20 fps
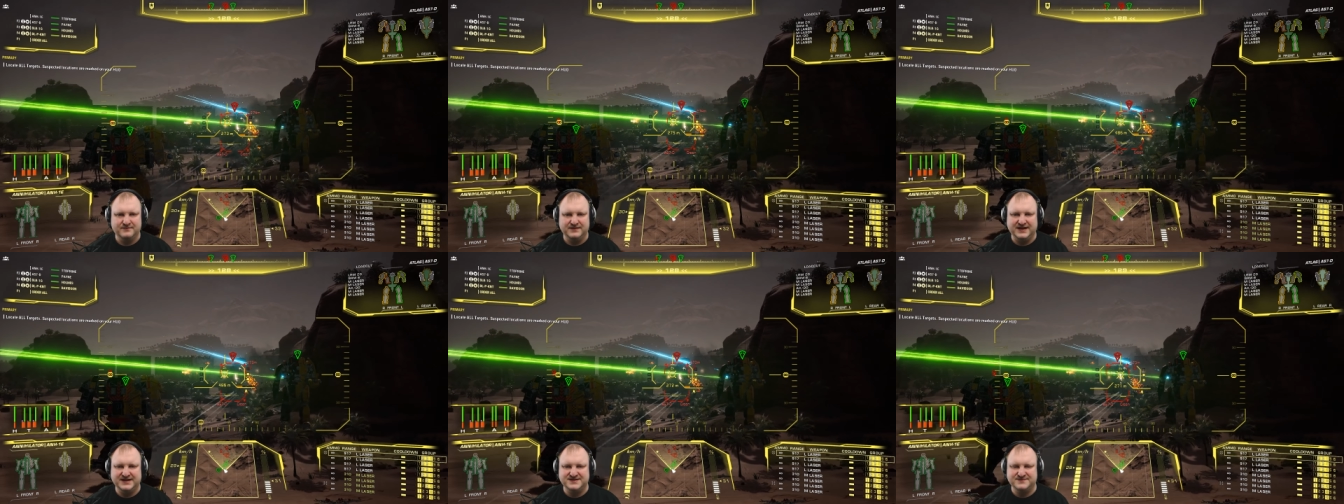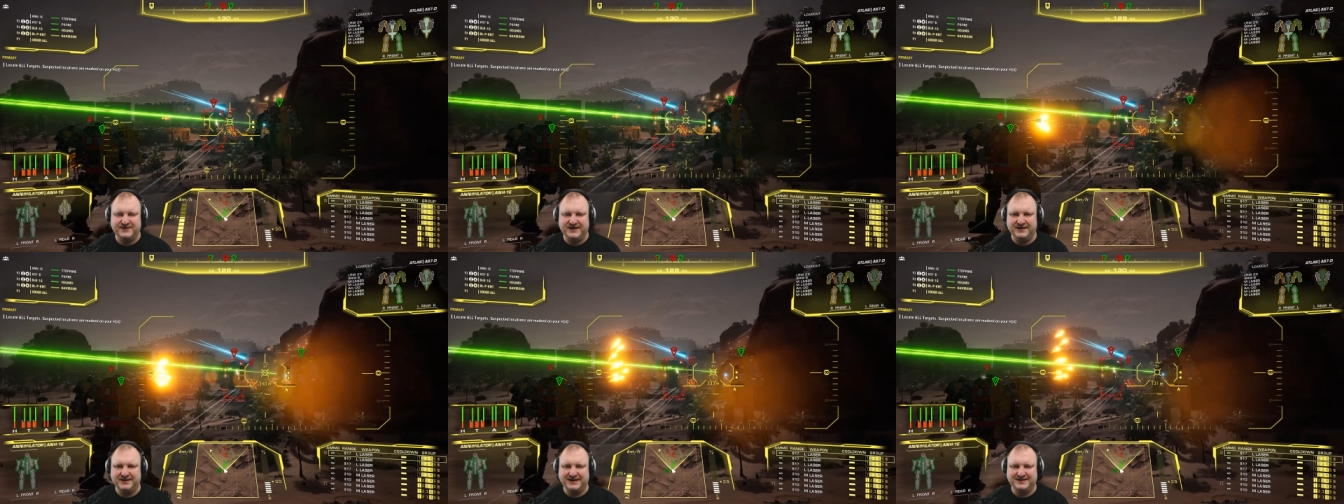
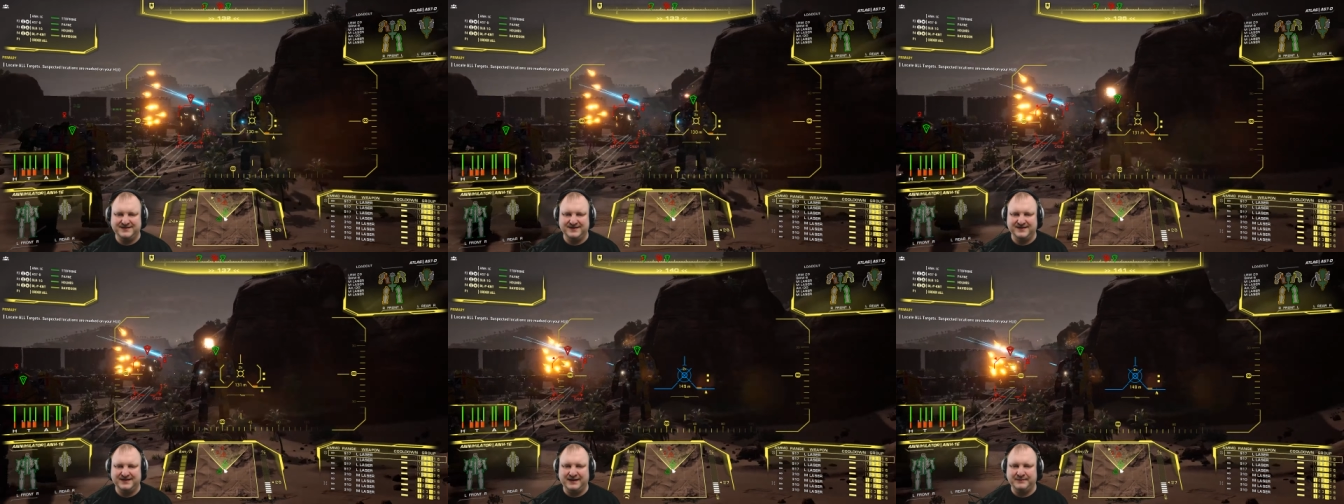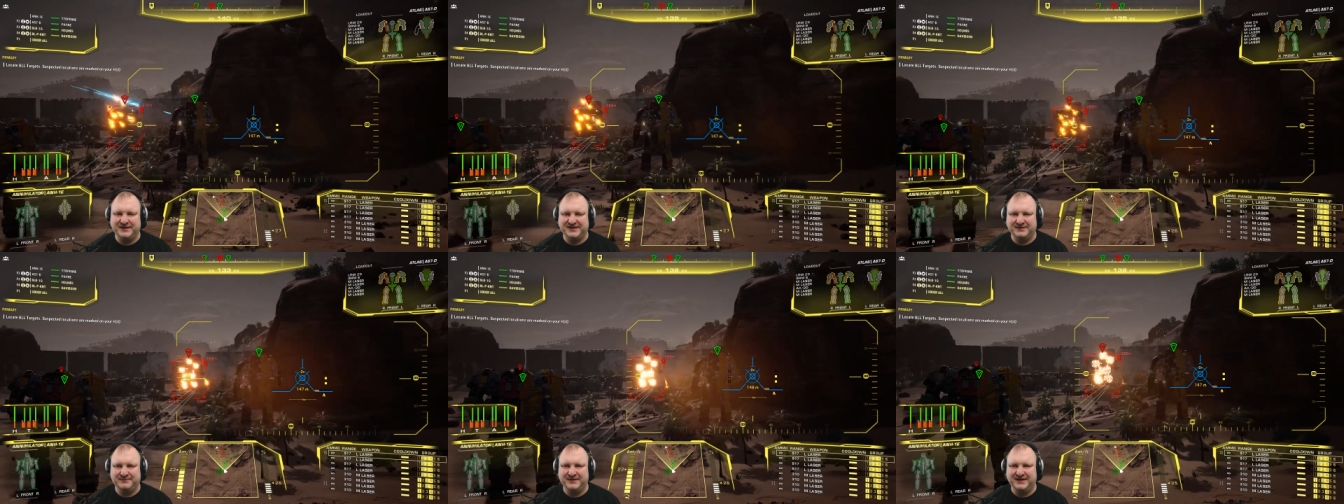That's why I'm getting
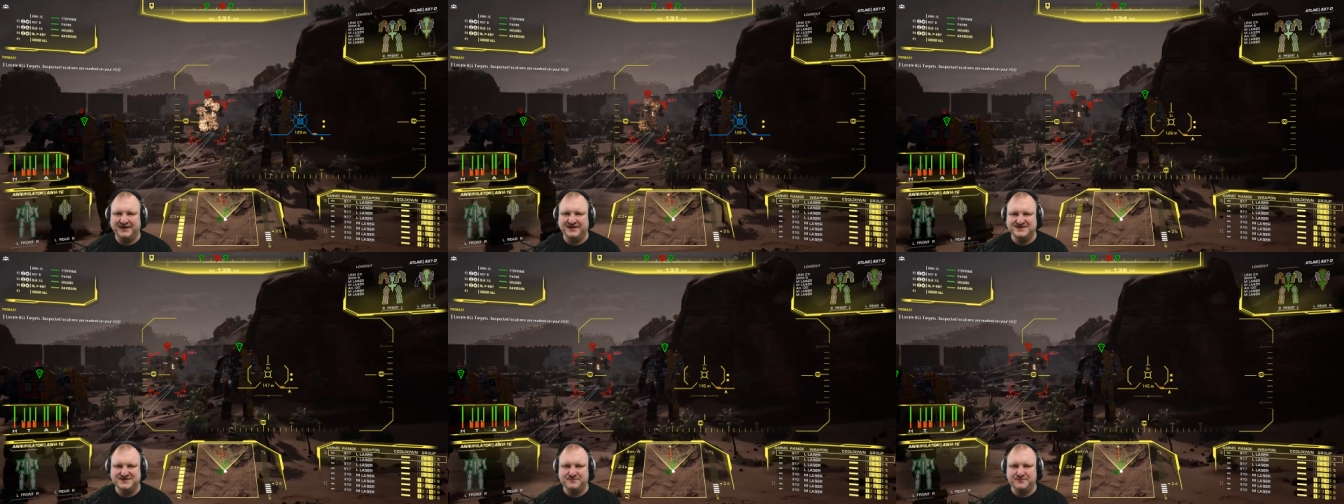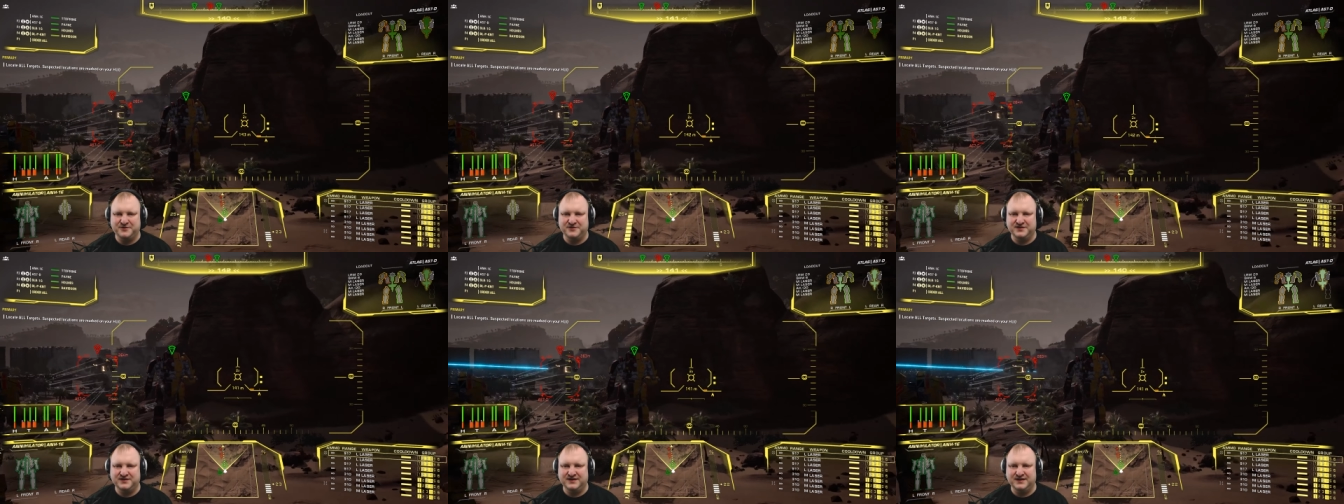I'm getting my laser
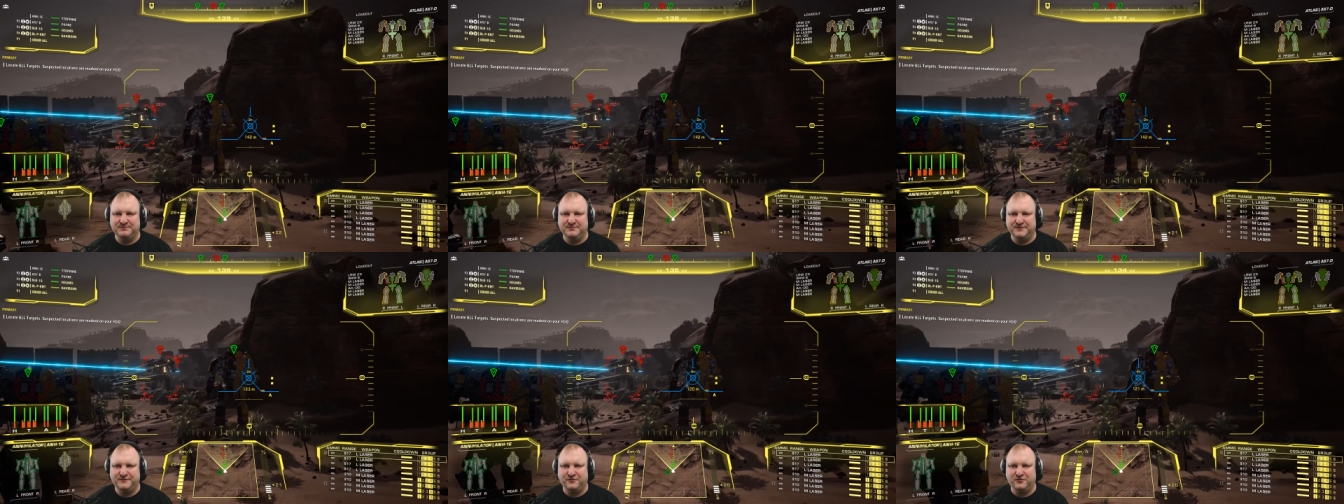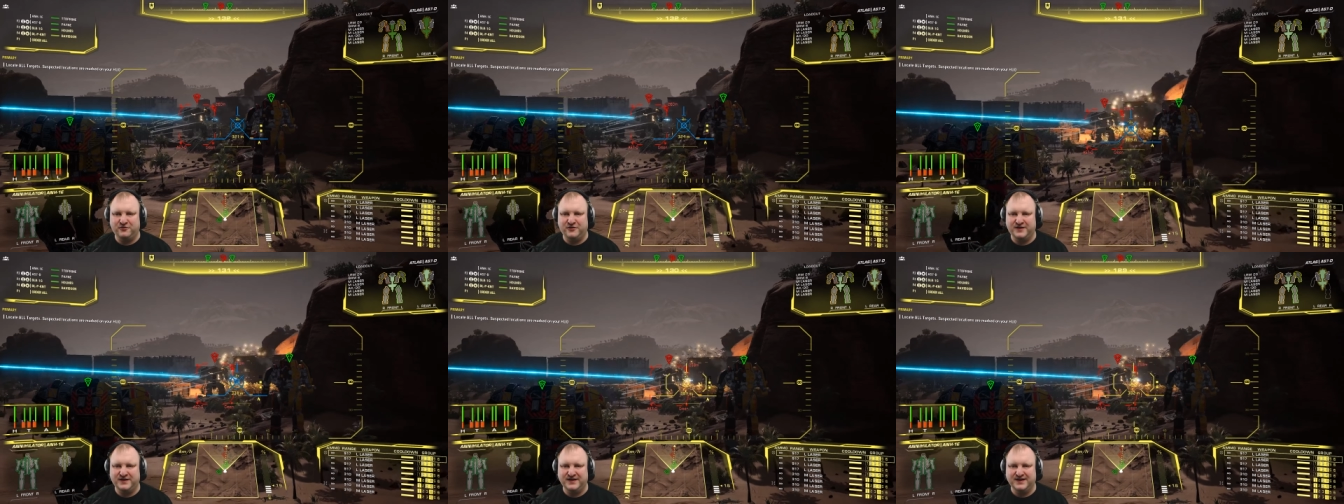burden in, in
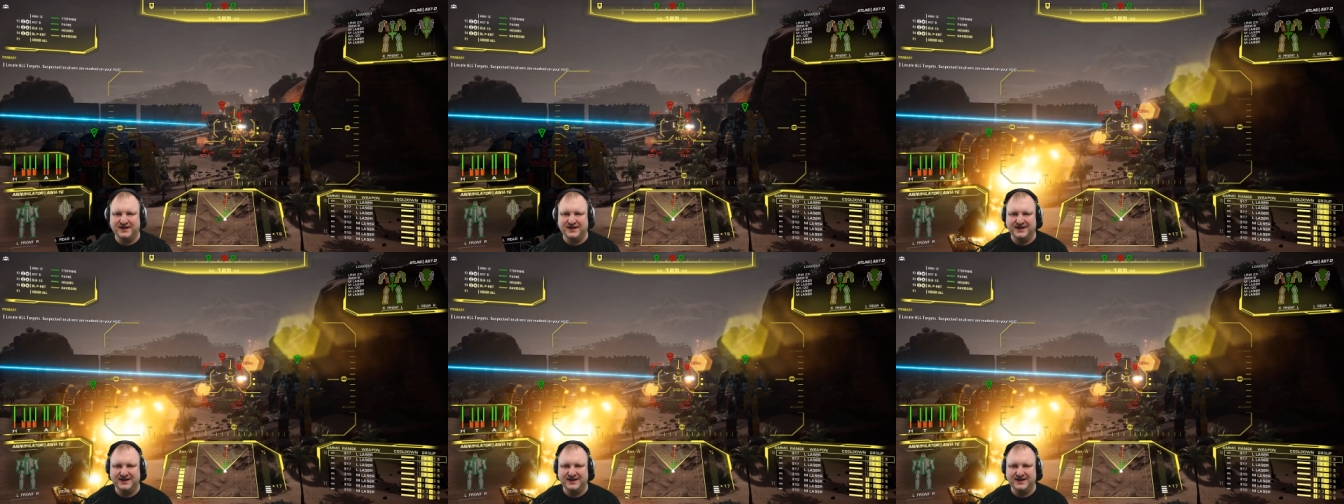before